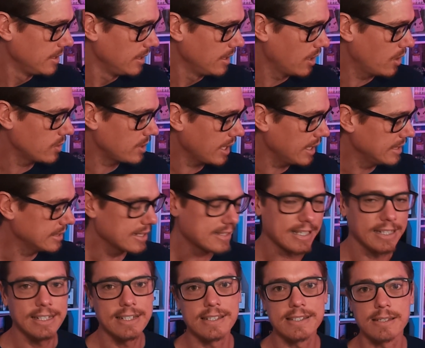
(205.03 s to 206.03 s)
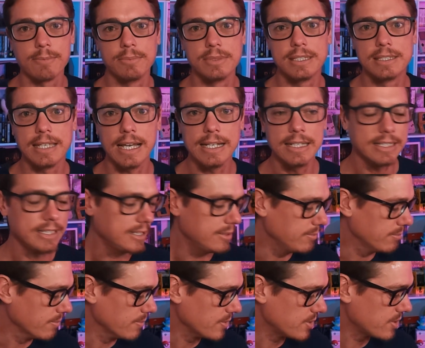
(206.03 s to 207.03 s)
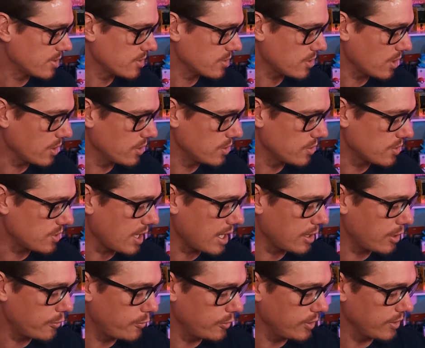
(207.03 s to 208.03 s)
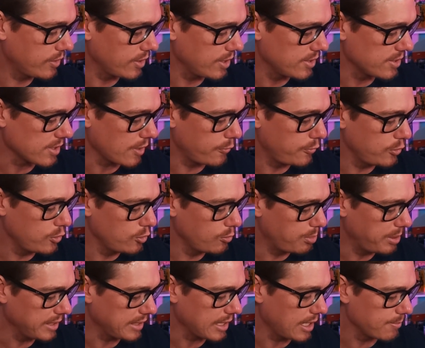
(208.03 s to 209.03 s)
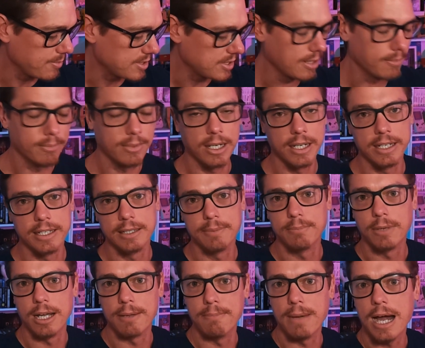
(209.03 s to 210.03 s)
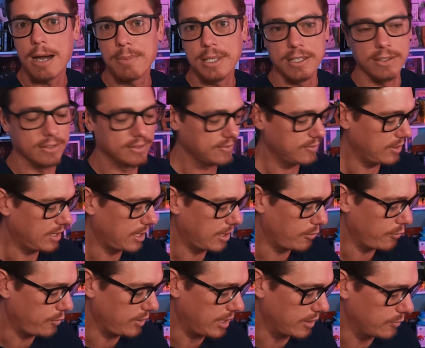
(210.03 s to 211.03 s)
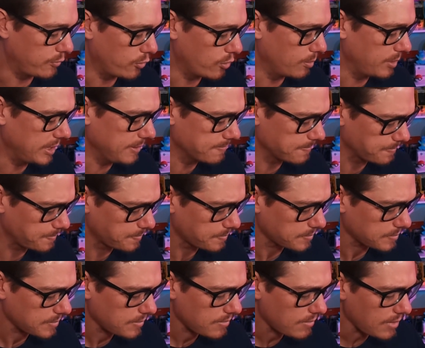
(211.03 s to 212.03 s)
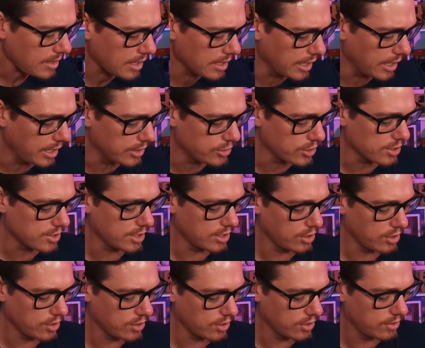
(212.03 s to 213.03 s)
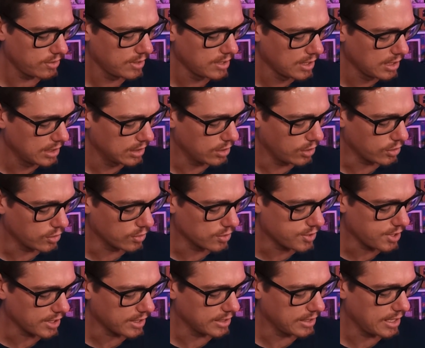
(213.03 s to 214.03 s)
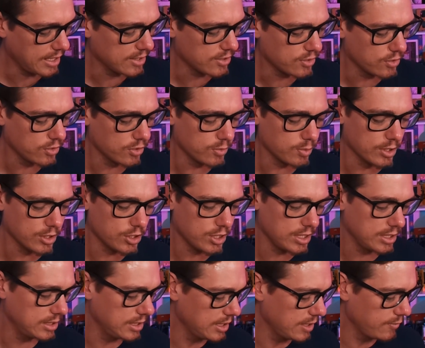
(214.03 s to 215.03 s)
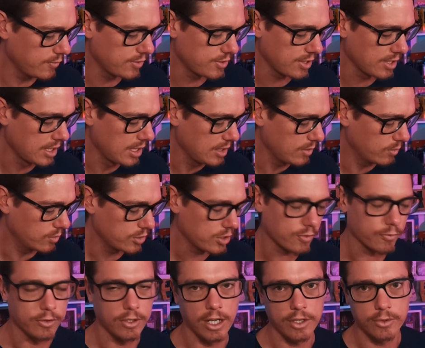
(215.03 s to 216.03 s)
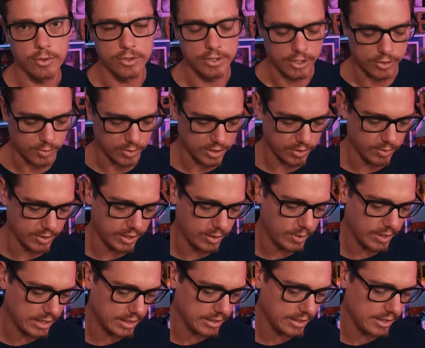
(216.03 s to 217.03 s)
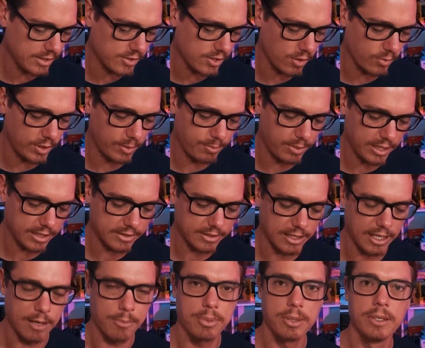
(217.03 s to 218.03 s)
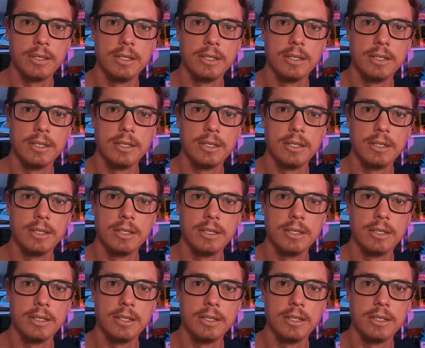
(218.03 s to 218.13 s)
Okay, let's get into some games. So start off with is a few pickups that my mommy found for me just at her local secondhand stores where she lives. We'll just fly through these really, really quickly. So we picked up